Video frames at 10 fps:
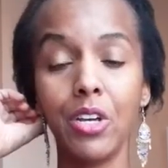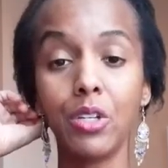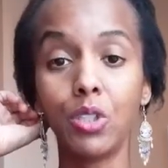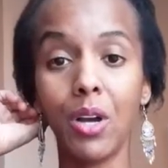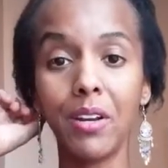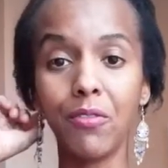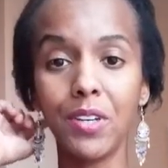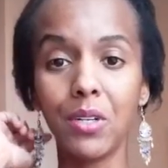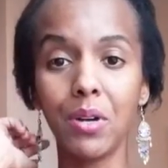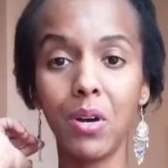you're trying to
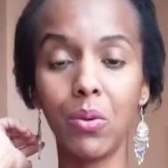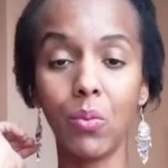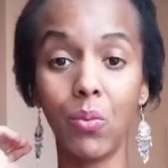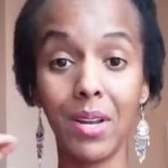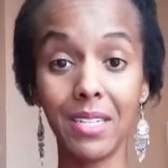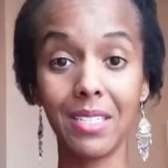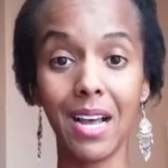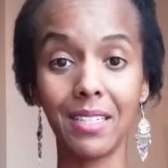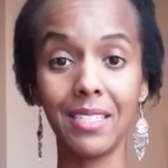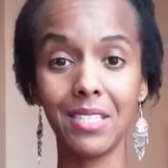figure out what
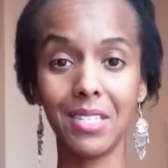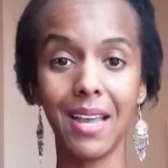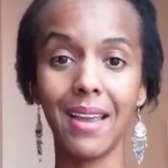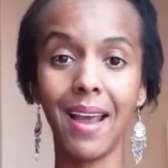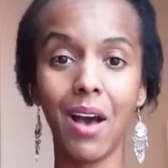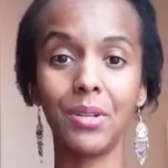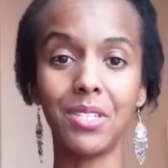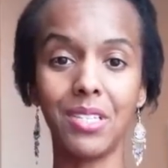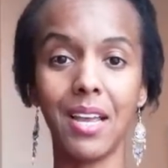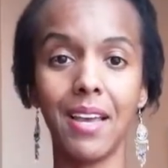exactly to say and how to
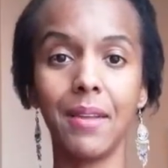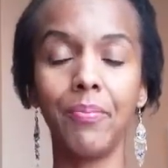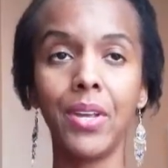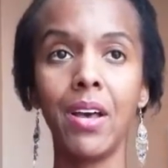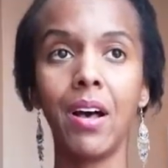say it,